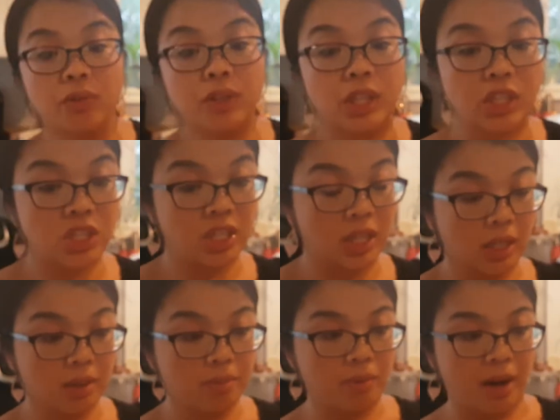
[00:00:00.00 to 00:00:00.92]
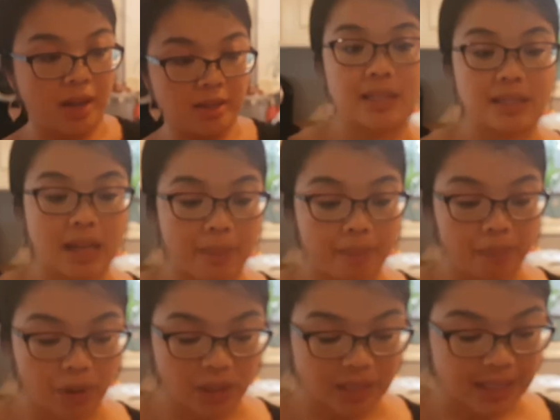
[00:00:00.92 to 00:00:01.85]
For the chicken breasts,
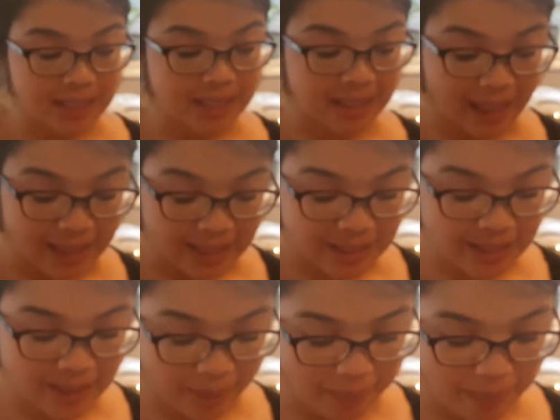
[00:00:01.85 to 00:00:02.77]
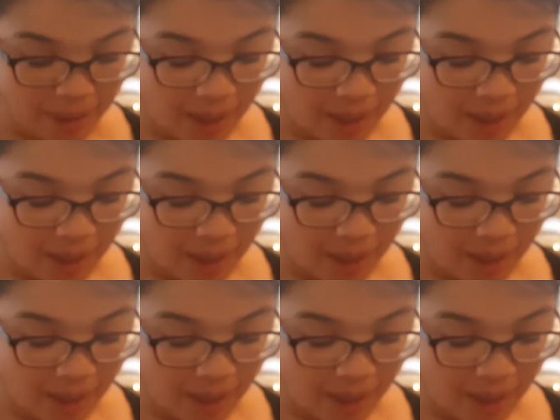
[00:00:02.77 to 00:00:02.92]
I'm gonna slice them